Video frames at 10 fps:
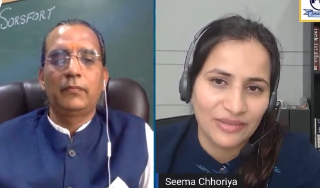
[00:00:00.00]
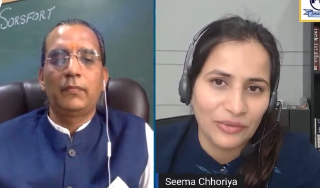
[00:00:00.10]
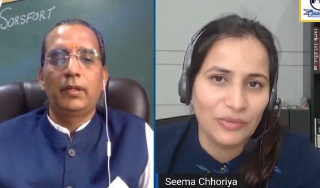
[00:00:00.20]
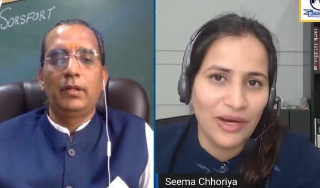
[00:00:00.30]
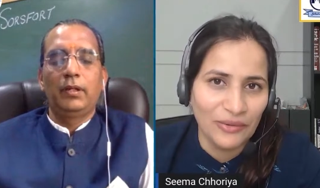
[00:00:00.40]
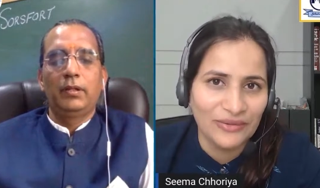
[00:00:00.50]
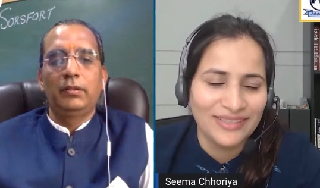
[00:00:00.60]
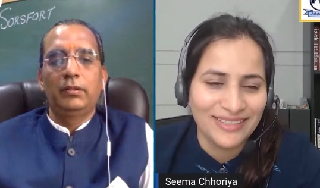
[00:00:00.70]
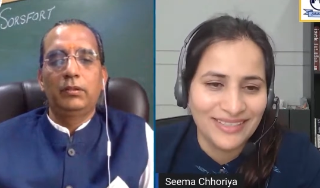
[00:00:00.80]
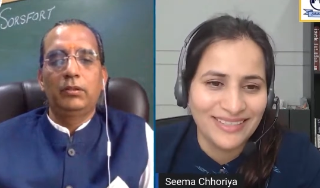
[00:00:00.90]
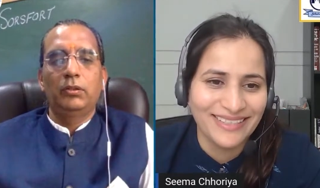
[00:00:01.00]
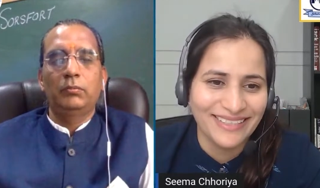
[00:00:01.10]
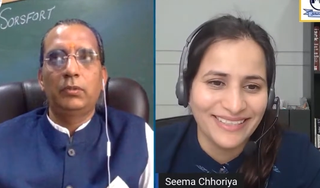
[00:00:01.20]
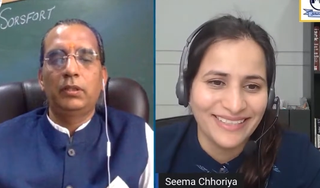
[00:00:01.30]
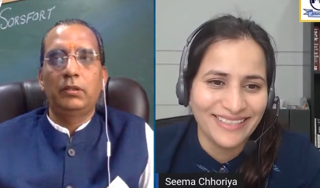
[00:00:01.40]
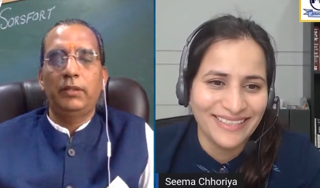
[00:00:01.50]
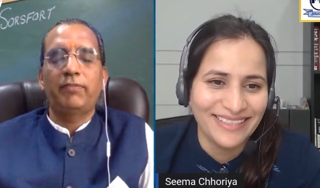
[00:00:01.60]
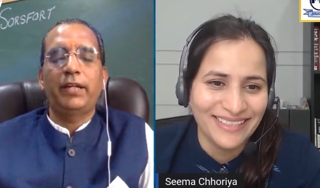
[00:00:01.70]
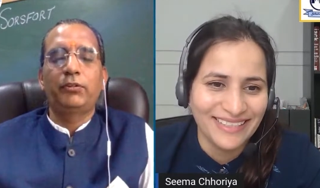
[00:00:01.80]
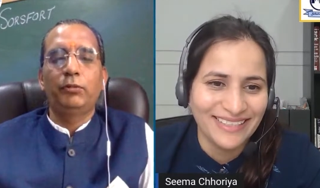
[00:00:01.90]
Speaker 1: Wow. Uh,
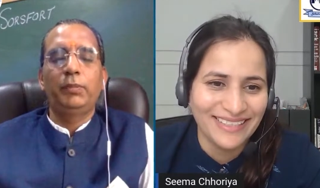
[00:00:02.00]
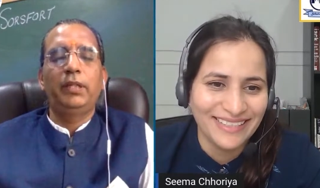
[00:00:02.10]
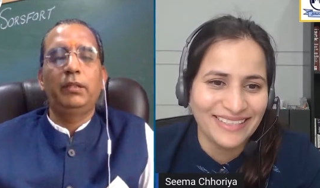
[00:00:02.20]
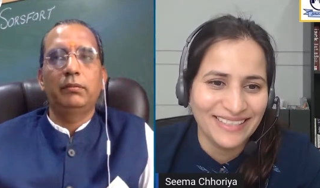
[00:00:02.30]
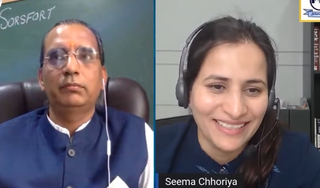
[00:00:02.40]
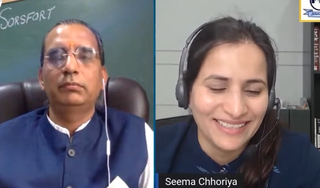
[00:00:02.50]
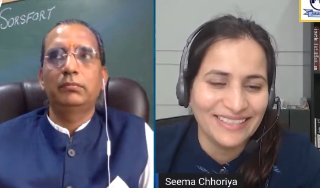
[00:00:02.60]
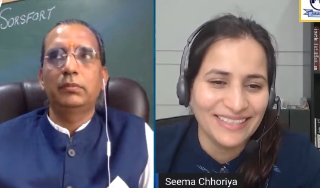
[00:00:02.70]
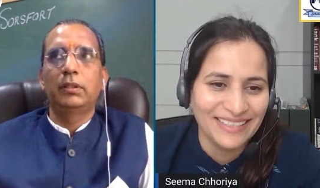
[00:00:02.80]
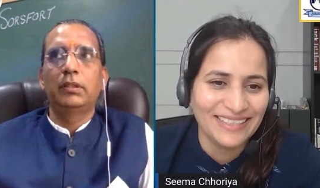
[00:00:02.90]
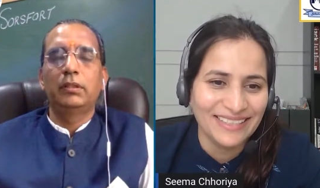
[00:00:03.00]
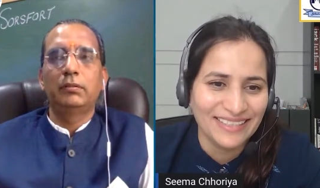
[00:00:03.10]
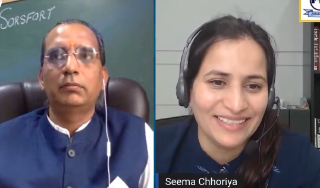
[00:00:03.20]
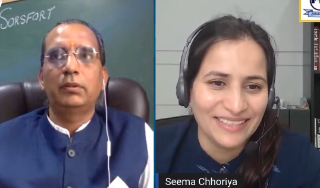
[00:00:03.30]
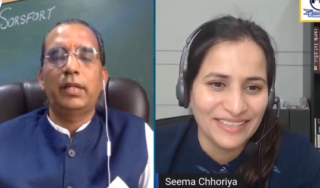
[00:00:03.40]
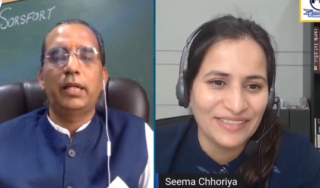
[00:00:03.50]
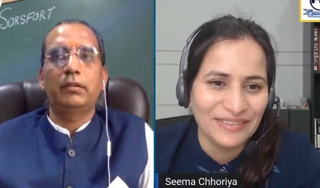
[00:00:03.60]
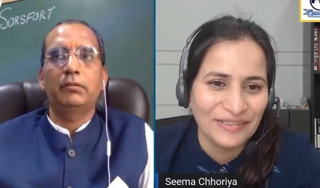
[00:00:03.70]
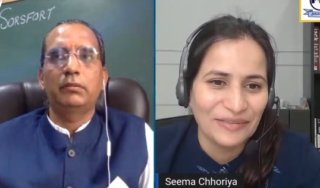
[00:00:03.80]
if I could be uh, like